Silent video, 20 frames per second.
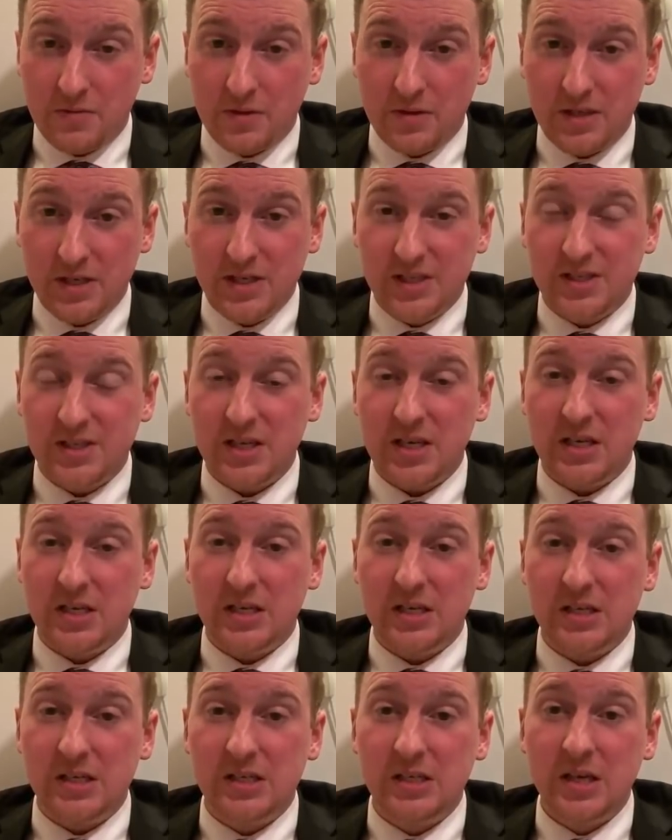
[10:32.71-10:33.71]
This
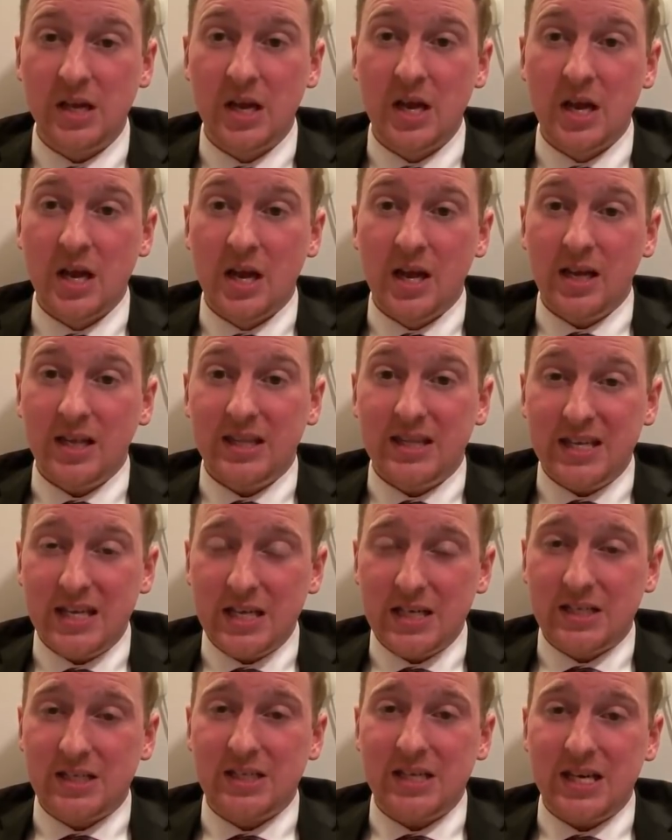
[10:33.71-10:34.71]
is
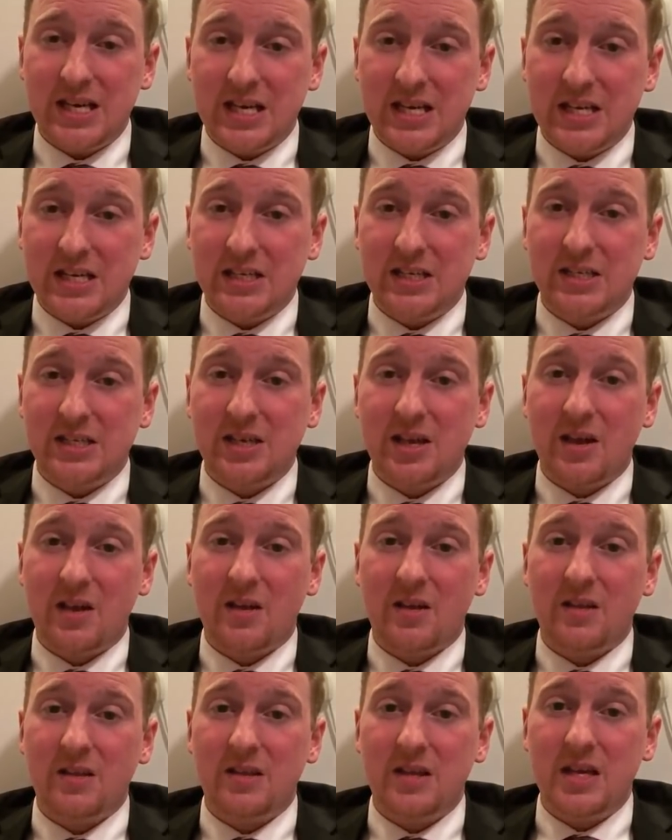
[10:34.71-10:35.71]
this is
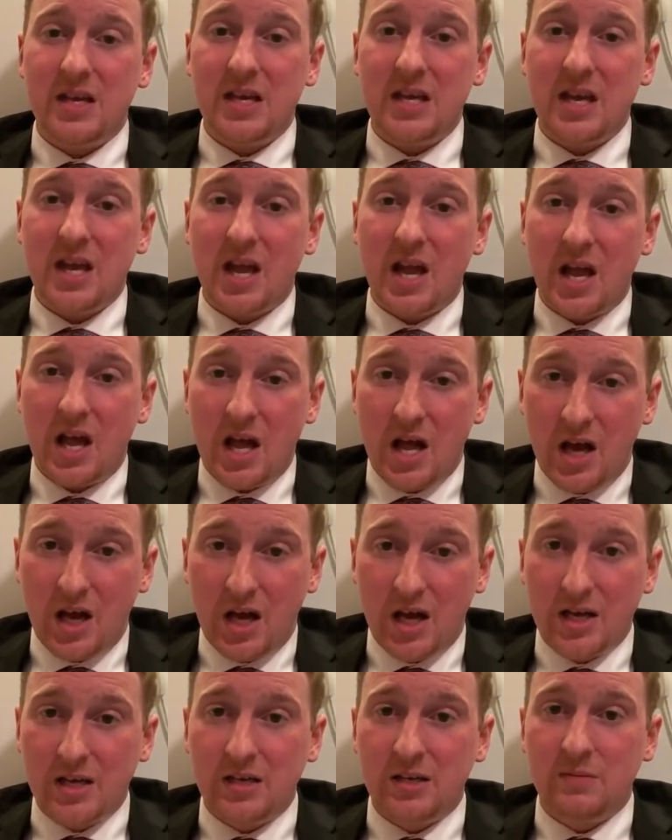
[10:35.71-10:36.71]
the
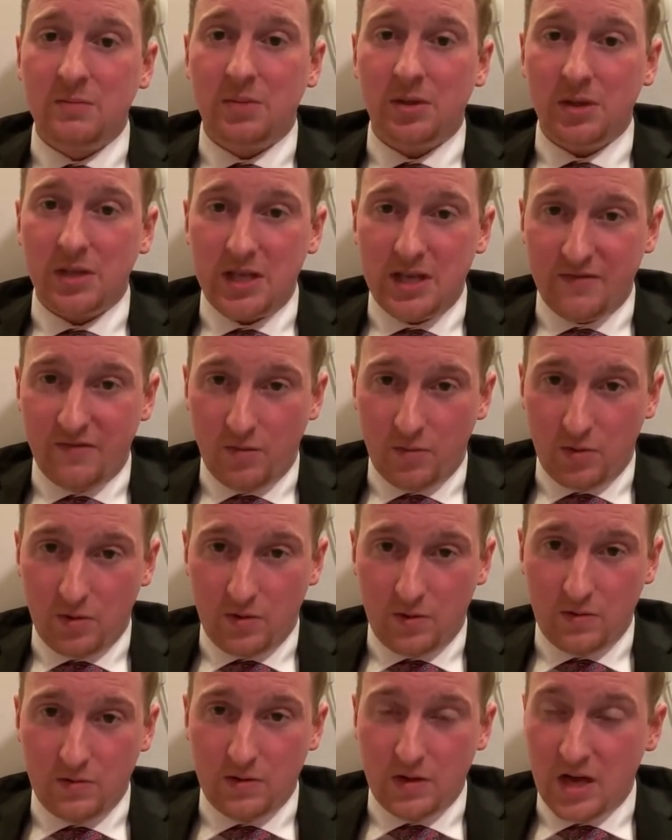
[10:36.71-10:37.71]

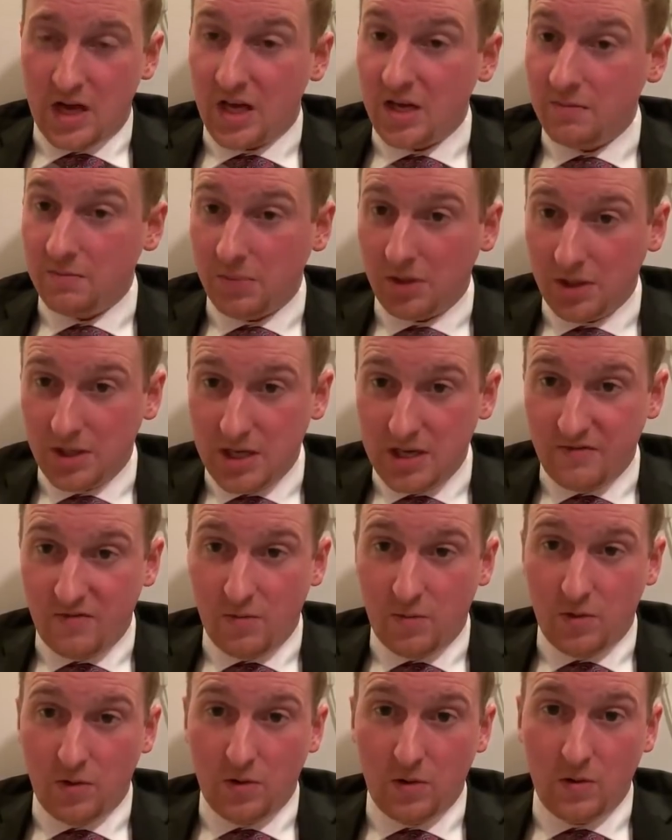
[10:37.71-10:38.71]
unbelievable,
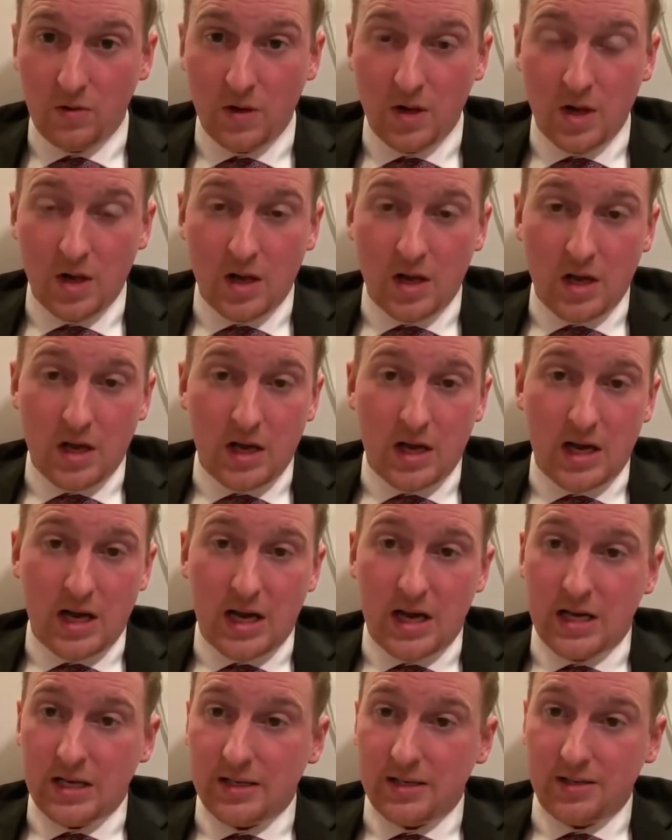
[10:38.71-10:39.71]
unbelievable
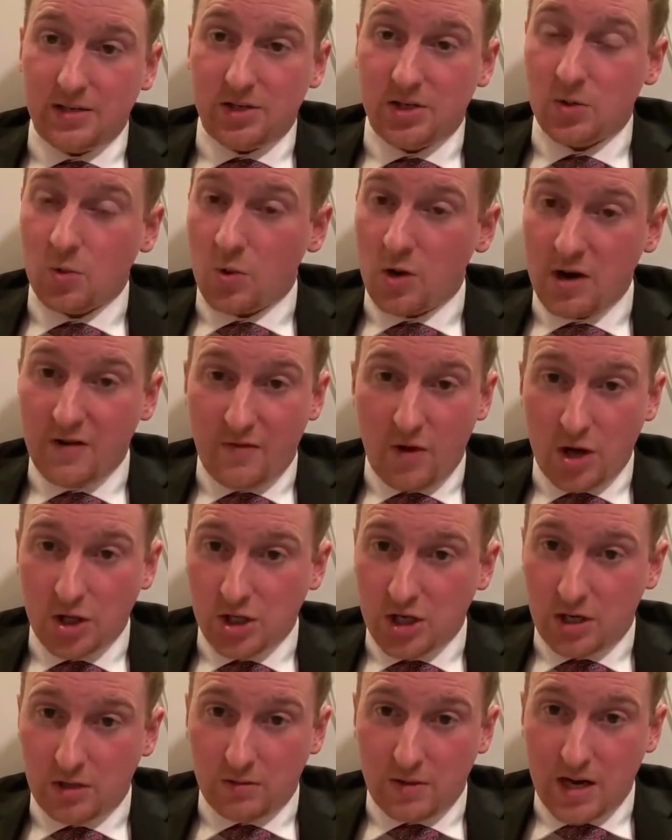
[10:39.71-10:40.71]
uh, story of our
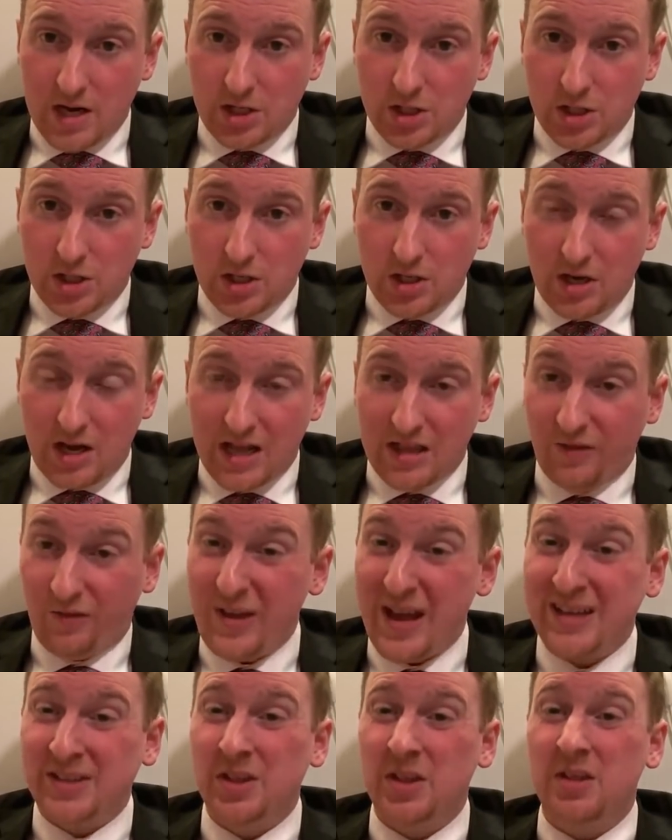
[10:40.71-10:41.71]
generation. And the
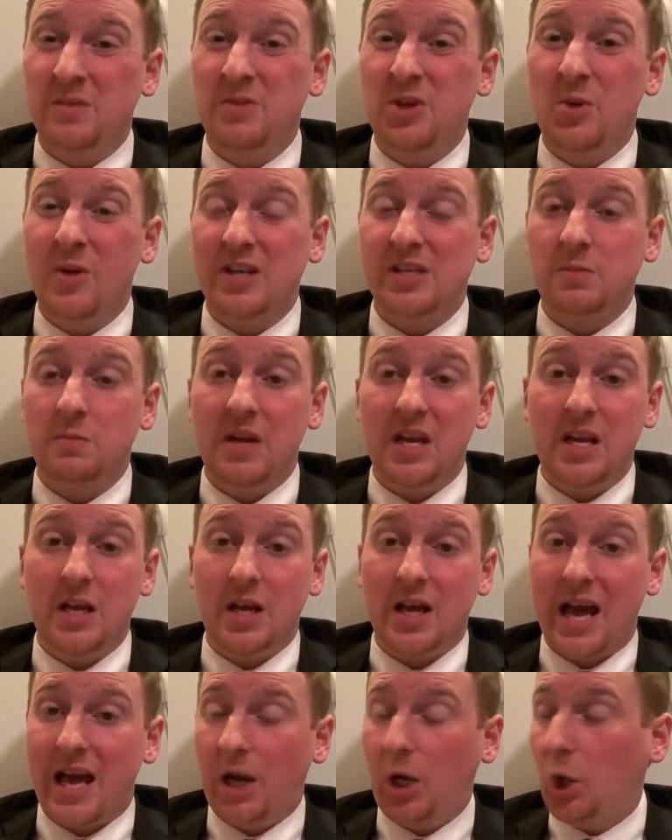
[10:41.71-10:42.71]
fact that the US media
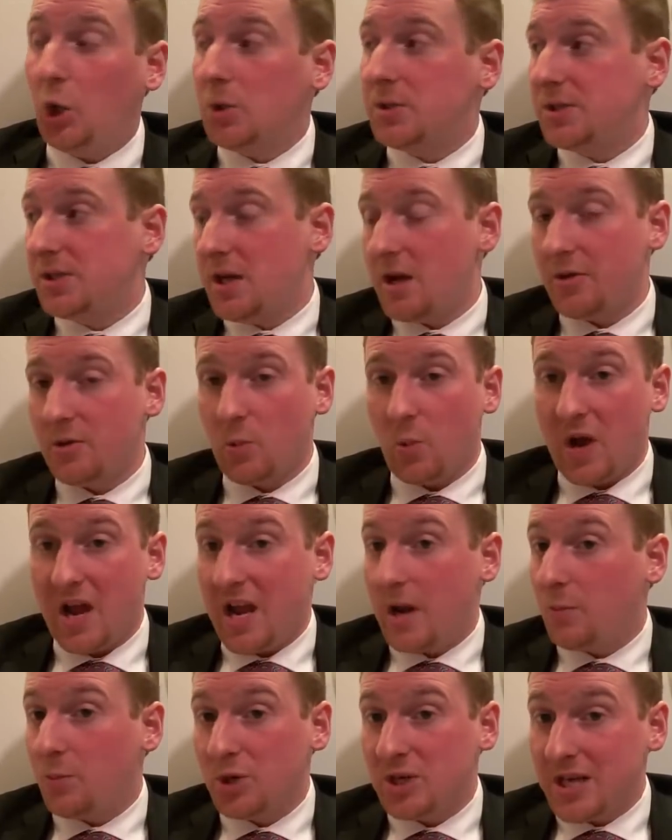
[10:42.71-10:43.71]
kind of looks the other way
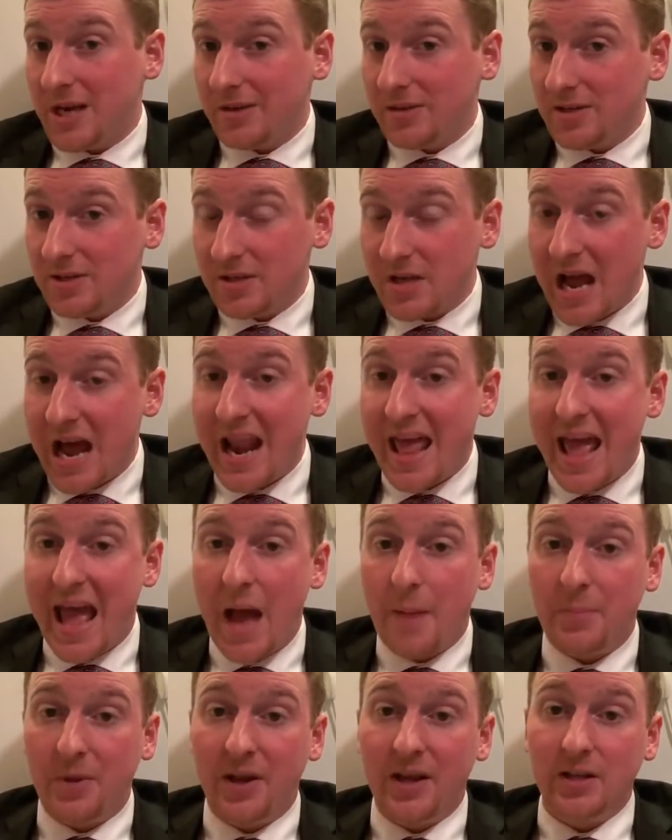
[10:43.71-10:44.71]
and pretends it's not
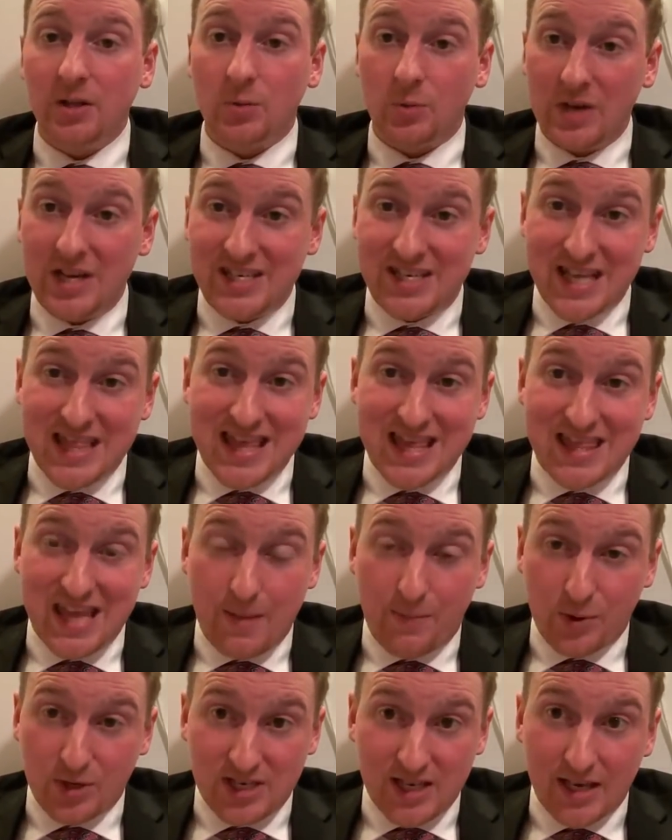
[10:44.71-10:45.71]
happening, the reason that they
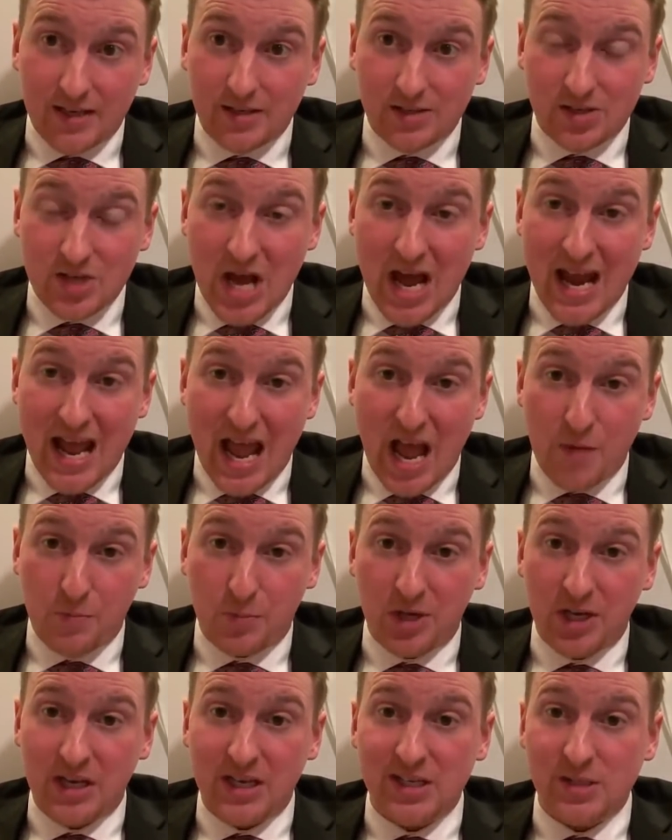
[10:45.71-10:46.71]
pretend it's not
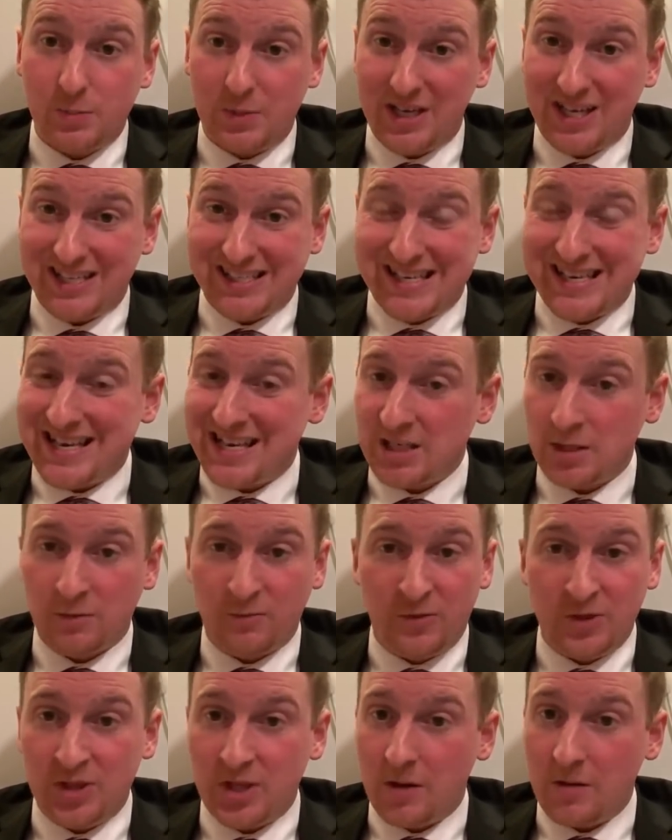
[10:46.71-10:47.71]
happening is because it doesn't
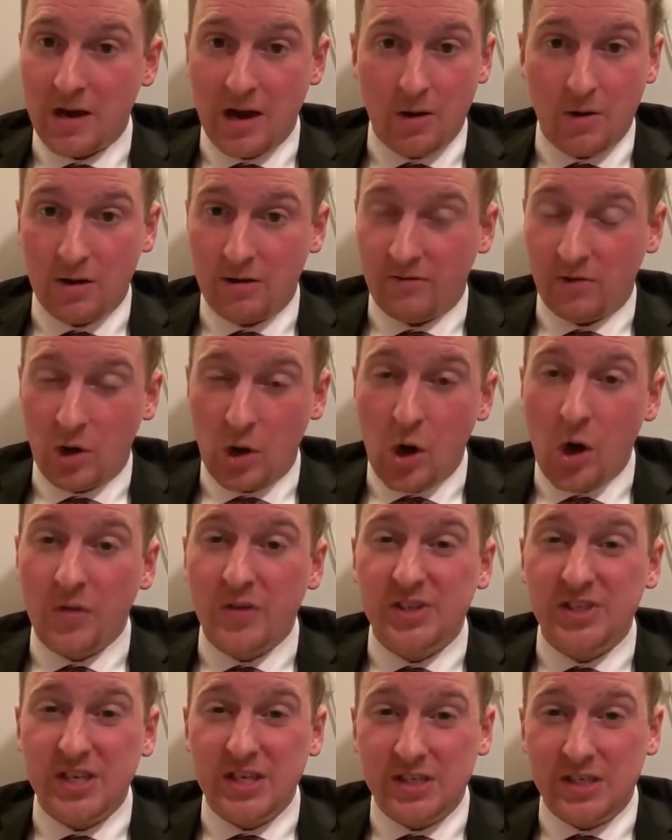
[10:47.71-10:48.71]
fit their narrative at all.
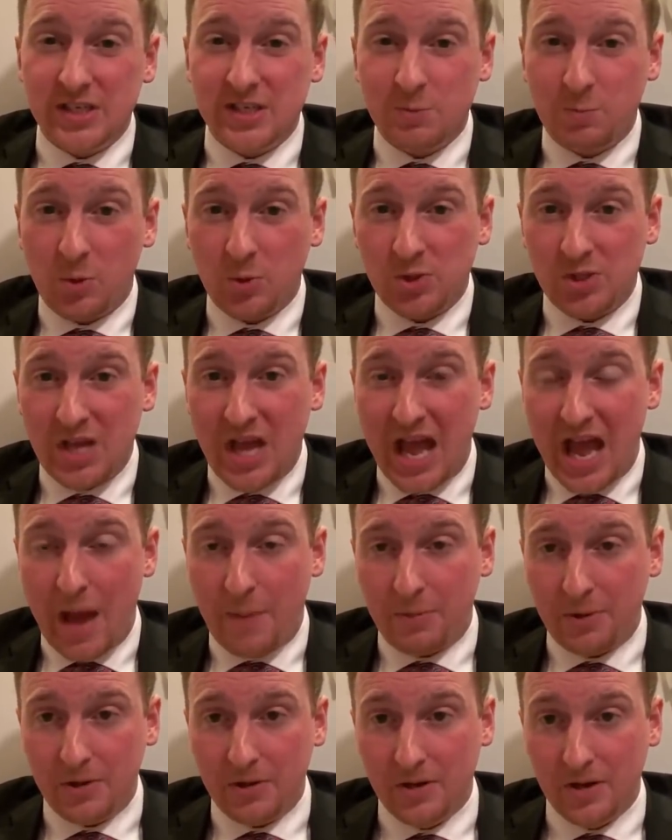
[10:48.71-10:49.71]
This isn't supposed to
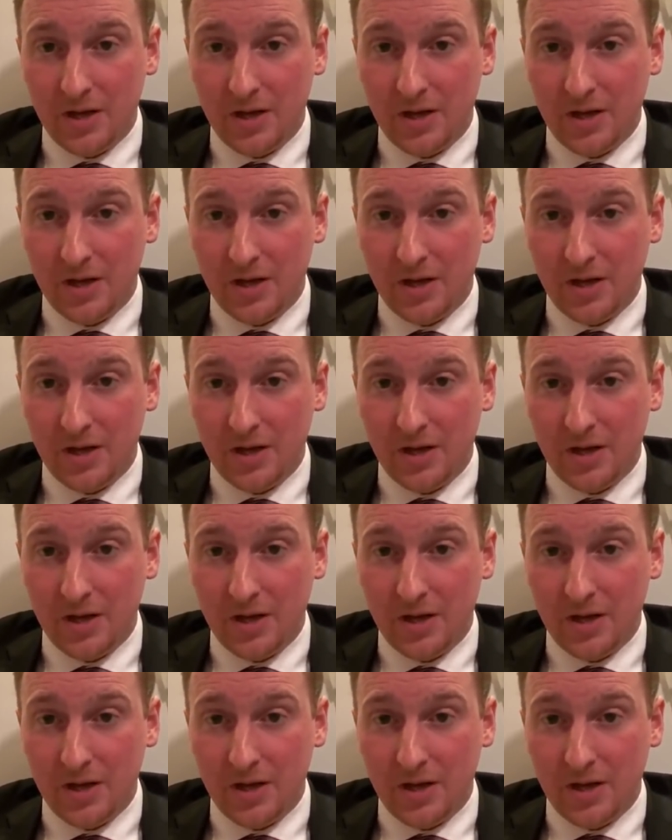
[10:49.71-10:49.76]
happen.